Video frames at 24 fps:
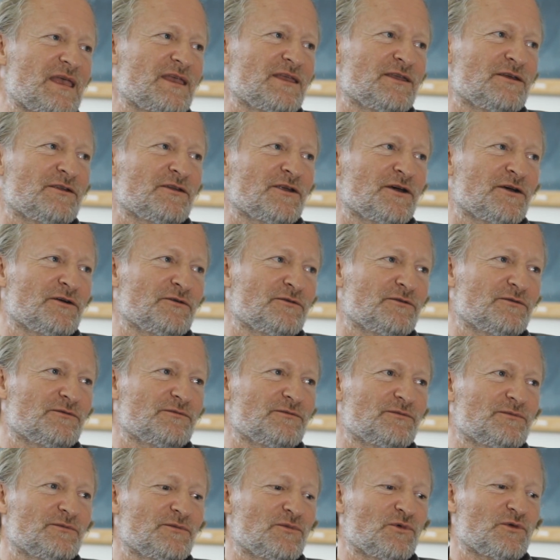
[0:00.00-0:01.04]
you know,
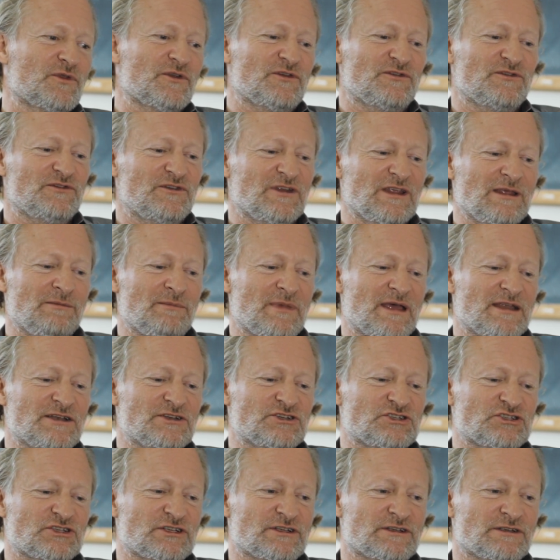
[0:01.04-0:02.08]
or the steam
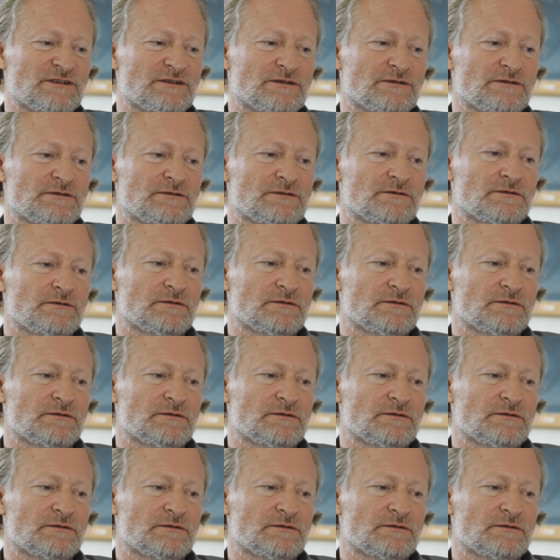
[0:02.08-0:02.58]
engine,